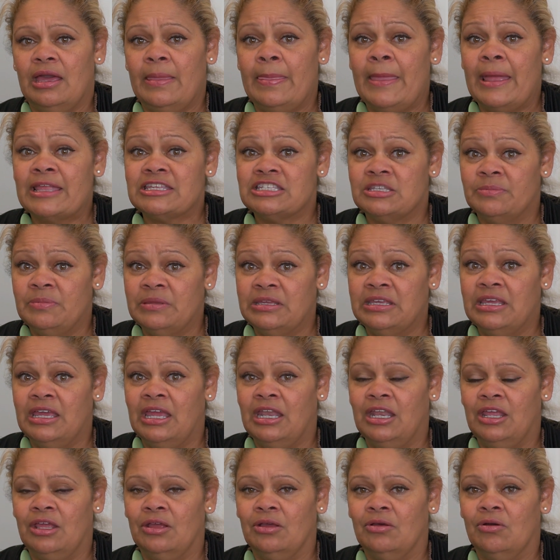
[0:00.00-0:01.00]
And that's the
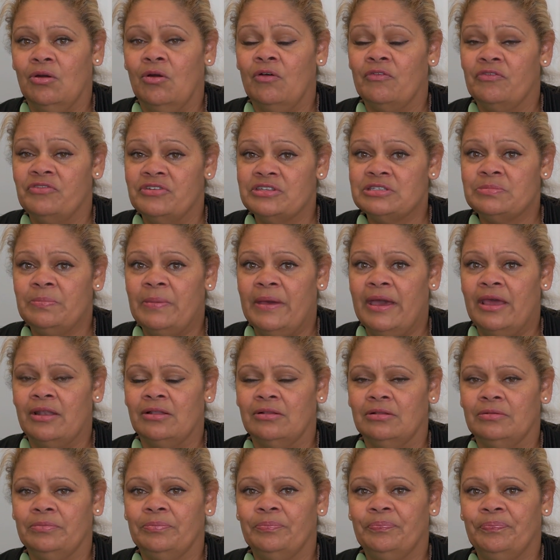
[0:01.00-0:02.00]
beginning of this
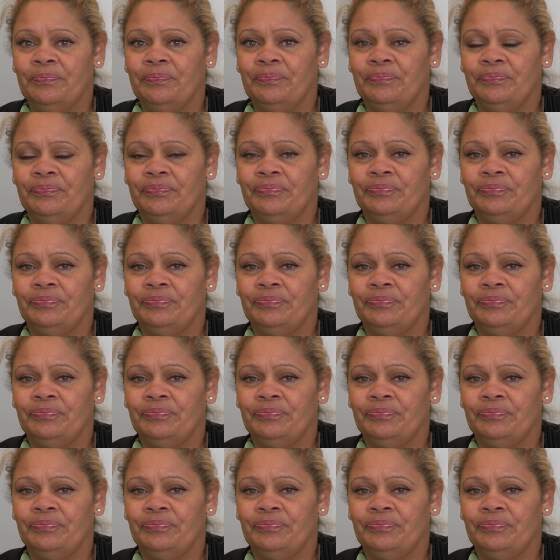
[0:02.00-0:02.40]
battle.